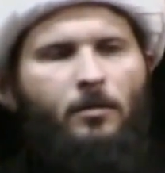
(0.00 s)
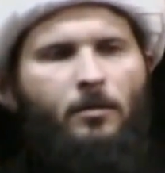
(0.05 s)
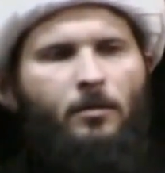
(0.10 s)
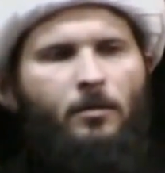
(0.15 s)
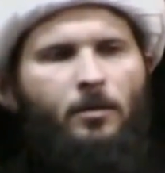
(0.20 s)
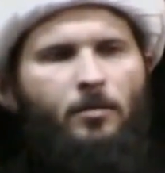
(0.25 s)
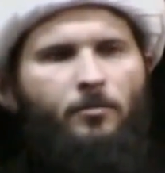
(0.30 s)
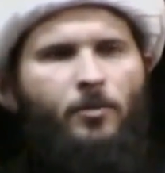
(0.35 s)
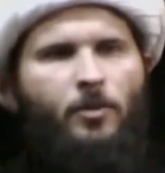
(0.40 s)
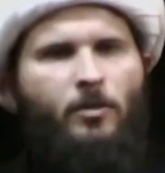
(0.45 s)

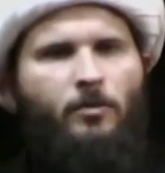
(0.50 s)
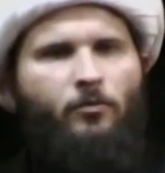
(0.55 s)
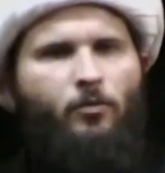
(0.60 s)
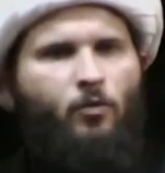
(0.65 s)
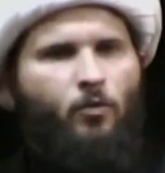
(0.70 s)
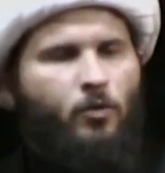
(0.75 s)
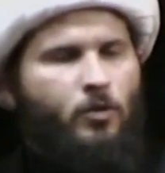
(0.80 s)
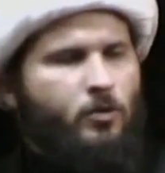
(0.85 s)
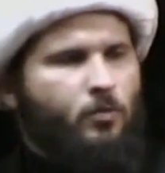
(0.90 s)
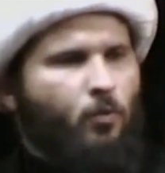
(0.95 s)
Let me give
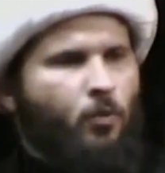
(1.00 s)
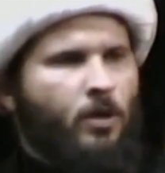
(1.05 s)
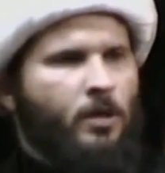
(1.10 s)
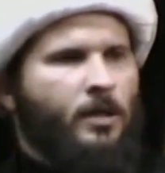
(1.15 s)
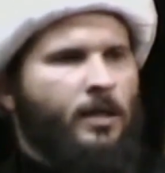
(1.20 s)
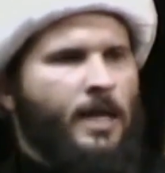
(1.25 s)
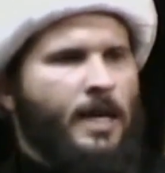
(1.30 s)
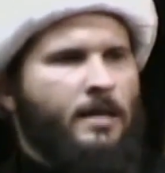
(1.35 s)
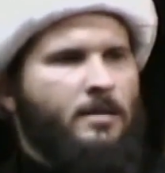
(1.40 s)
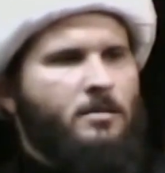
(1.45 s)
you this
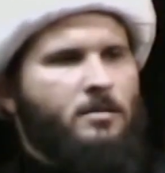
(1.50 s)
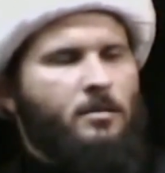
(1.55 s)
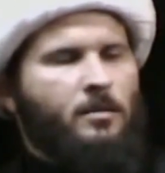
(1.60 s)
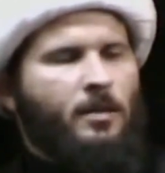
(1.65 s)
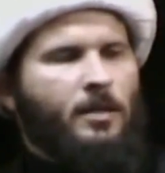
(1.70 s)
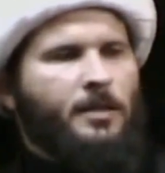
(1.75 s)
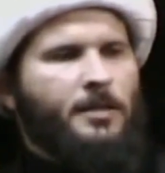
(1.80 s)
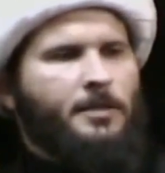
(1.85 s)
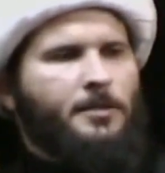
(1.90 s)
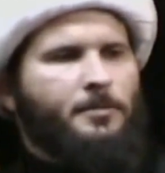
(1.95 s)
one last
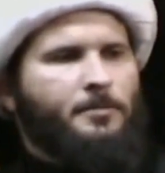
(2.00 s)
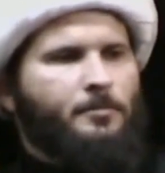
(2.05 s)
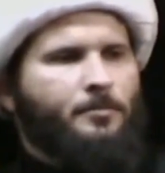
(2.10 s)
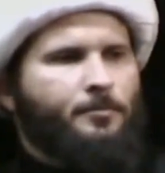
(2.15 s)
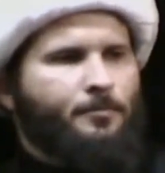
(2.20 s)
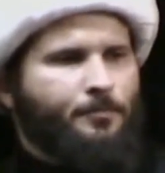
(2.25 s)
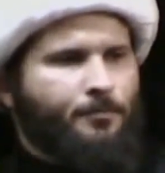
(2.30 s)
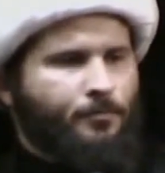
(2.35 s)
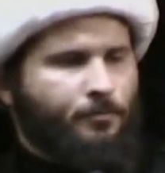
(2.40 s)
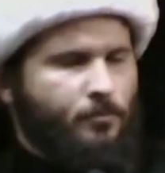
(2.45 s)
line
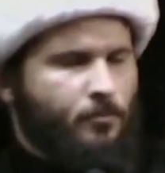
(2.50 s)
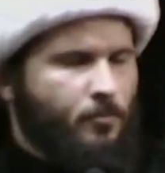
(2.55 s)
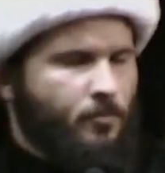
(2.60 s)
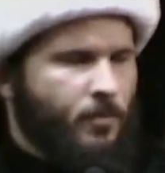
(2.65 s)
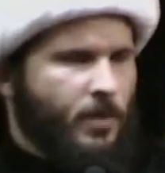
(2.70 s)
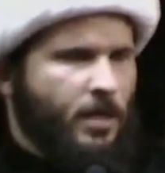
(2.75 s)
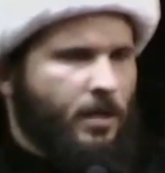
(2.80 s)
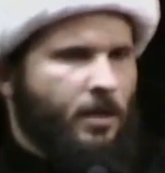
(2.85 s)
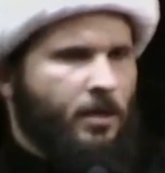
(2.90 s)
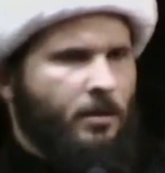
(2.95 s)

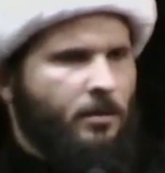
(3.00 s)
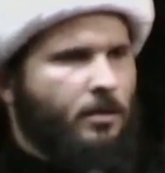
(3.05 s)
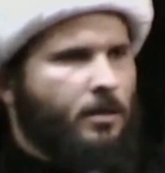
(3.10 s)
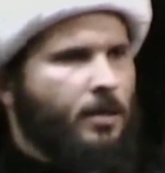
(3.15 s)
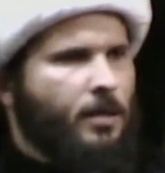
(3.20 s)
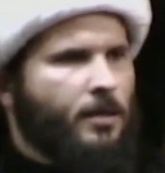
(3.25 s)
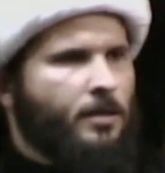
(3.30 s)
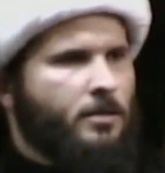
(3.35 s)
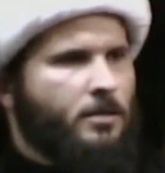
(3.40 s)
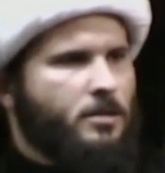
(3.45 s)
in
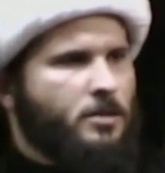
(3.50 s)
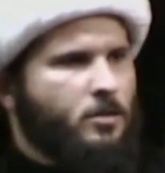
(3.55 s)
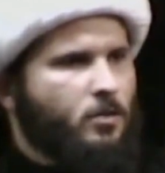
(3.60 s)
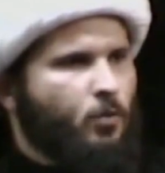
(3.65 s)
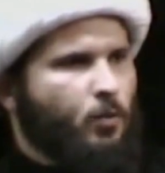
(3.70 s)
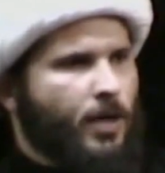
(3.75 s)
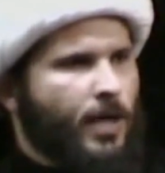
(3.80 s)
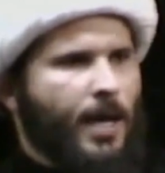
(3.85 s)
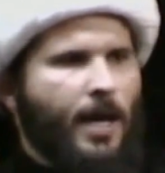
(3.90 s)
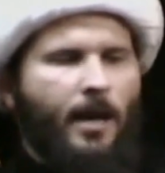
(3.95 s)
case
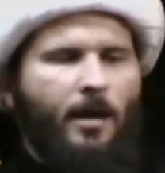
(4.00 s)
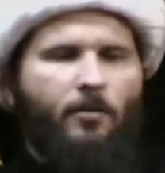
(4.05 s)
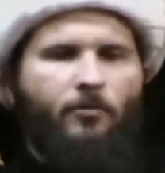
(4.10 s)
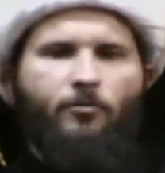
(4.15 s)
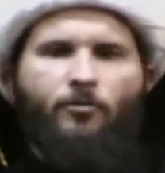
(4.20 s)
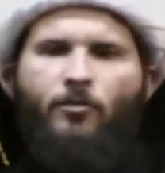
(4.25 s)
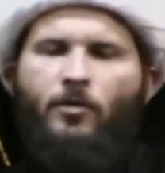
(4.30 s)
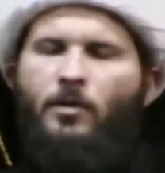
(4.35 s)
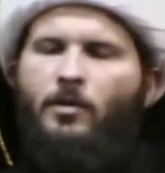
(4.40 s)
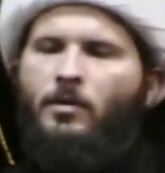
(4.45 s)
we
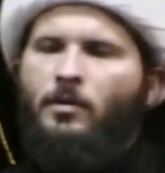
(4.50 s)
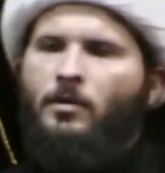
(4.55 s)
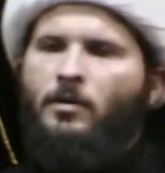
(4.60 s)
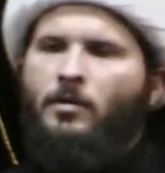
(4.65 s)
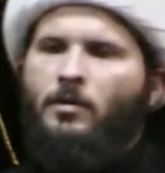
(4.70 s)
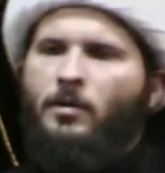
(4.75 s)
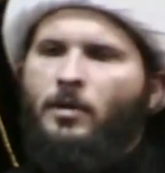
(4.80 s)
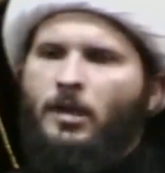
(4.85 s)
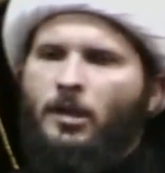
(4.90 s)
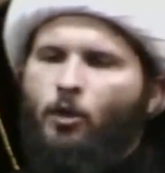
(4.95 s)
have
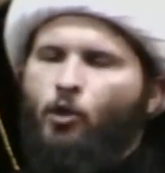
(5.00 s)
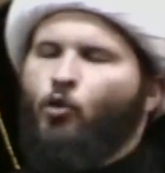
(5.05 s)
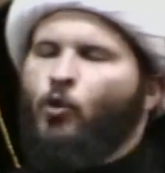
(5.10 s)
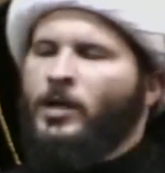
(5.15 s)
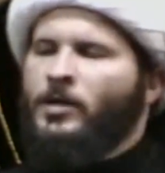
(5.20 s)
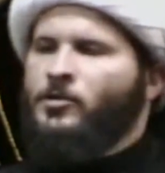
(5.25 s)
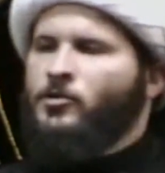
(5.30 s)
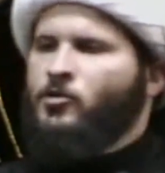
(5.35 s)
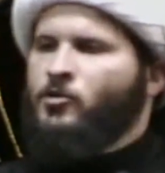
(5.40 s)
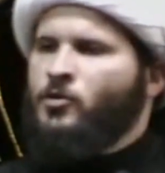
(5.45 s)

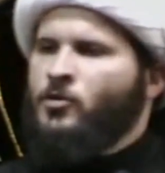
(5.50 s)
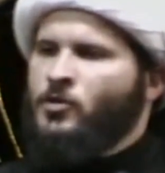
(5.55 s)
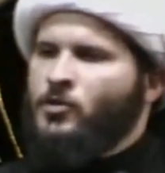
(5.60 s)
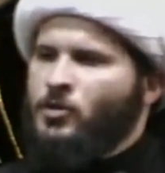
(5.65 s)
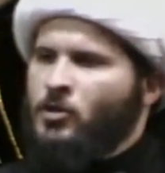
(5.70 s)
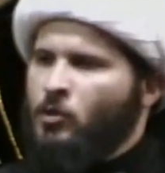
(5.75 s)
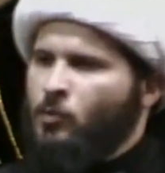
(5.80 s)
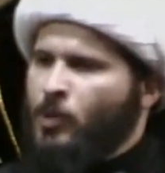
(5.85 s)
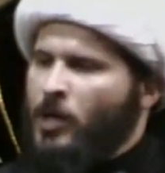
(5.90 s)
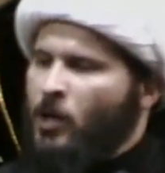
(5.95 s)

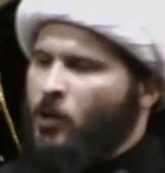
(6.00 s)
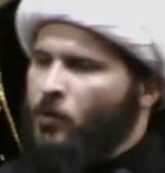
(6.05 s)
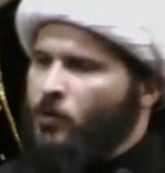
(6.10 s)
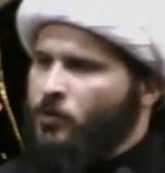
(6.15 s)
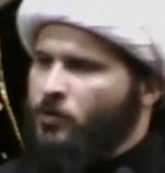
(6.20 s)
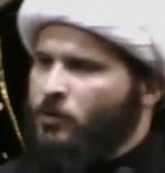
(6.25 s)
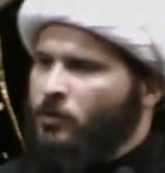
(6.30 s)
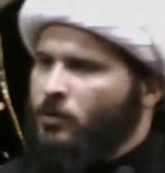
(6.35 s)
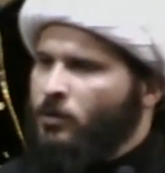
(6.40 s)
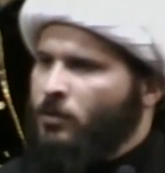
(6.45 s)
questions
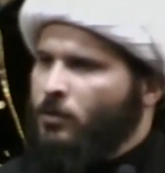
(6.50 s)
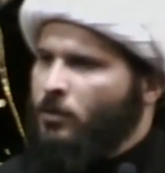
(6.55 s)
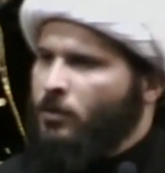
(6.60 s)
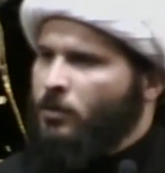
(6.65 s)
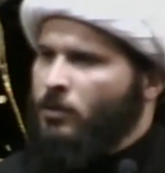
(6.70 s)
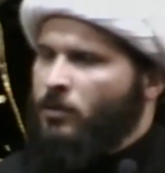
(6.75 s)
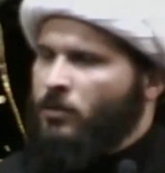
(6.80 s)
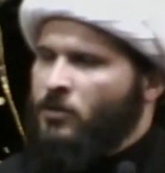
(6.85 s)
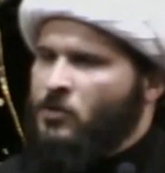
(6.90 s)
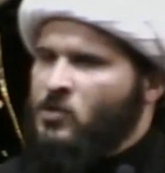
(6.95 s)
about
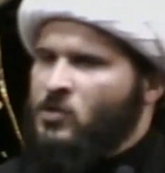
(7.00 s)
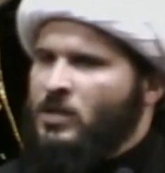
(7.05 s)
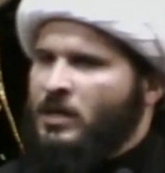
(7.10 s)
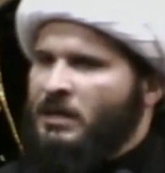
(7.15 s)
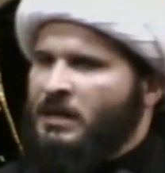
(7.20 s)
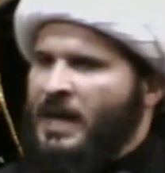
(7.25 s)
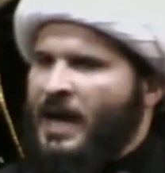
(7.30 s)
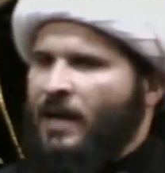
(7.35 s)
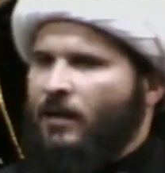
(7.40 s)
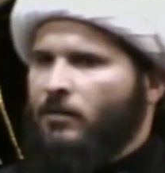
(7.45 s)
this
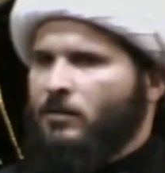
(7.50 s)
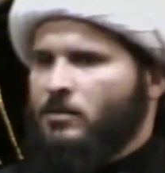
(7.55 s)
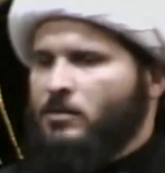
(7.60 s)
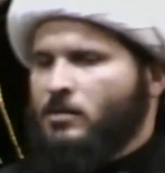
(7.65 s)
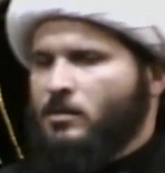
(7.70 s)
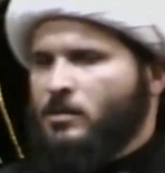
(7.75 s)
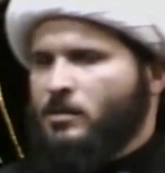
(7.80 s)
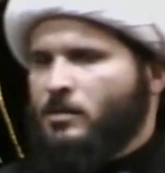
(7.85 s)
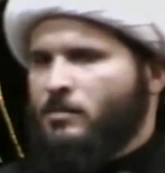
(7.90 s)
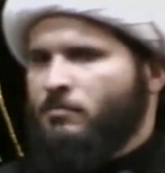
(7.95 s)

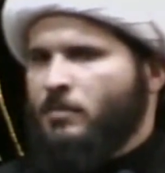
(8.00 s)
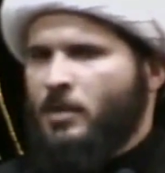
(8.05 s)
analysis.